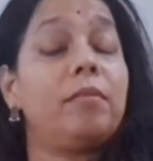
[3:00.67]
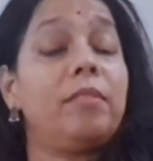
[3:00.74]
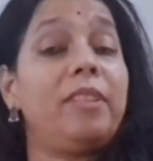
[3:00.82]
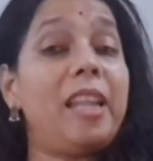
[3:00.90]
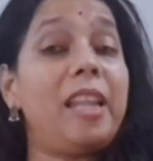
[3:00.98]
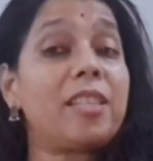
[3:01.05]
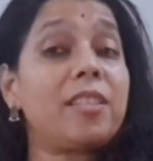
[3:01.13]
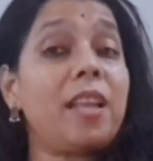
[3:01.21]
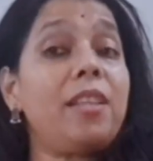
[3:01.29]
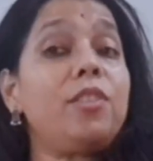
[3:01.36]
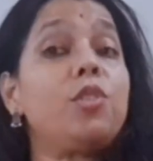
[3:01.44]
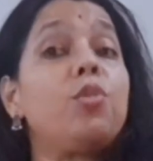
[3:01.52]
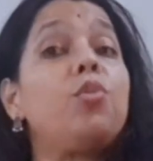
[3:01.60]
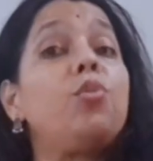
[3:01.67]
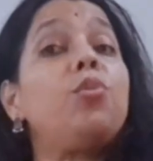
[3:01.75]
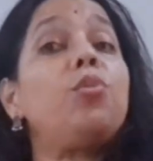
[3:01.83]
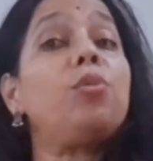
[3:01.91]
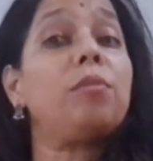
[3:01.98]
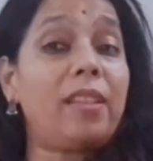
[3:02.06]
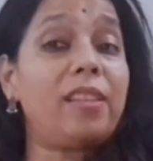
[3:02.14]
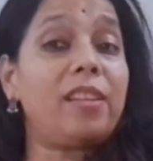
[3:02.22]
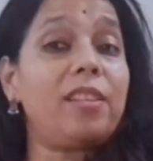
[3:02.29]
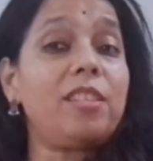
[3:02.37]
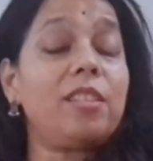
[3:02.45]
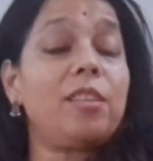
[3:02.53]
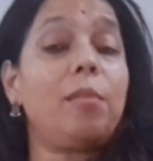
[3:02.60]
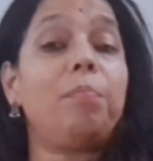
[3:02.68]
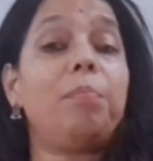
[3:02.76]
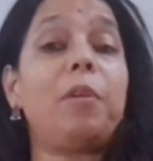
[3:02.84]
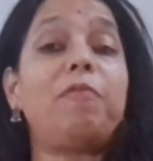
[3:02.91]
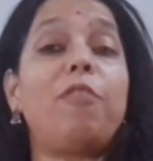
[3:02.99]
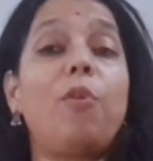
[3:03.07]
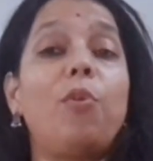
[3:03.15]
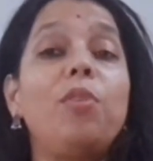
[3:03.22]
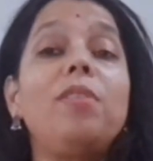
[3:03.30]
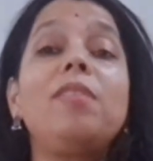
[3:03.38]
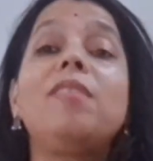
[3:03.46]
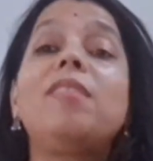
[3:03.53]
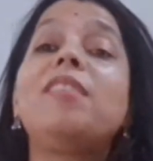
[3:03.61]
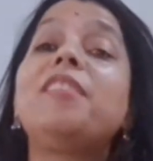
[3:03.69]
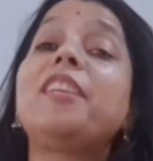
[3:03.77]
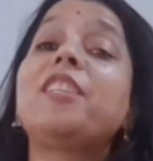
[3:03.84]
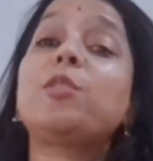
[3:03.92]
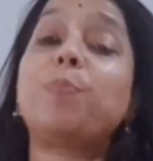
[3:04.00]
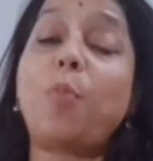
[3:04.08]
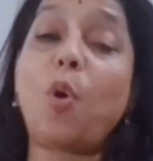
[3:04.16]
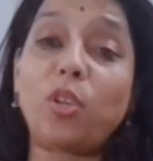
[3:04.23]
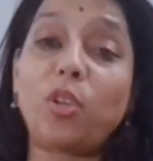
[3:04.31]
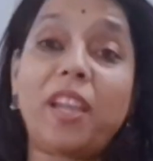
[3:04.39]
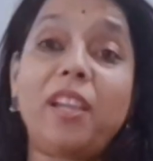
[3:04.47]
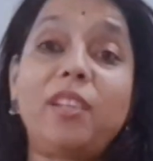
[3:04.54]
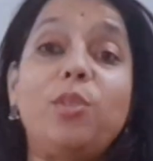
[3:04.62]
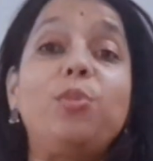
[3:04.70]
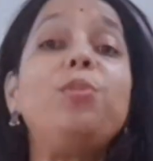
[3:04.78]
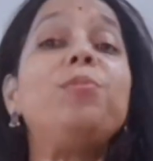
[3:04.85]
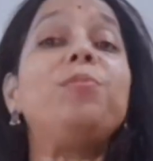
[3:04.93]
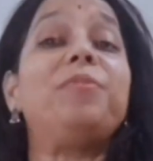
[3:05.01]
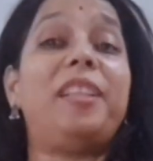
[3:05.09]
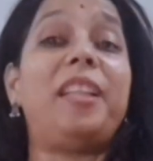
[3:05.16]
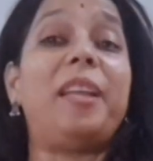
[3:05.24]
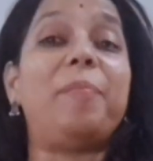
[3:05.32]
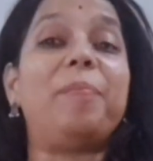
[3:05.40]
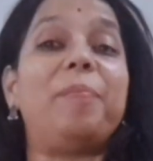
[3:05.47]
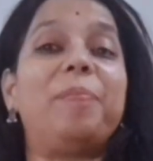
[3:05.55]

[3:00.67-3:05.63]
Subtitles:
Listen to others before responding to them.